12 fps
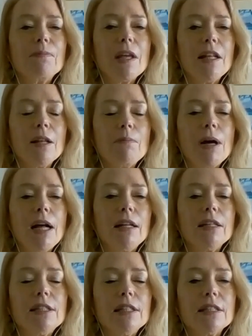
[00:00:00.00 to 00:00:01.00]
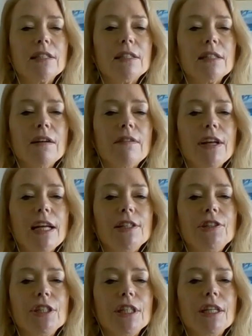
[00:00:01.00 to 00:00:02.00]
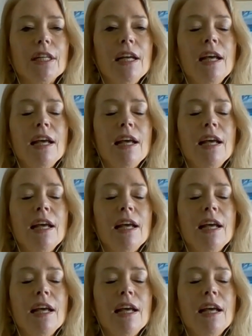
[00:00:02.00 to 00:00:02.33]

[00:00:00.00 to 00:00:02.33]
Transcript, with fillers: in the politics of aging.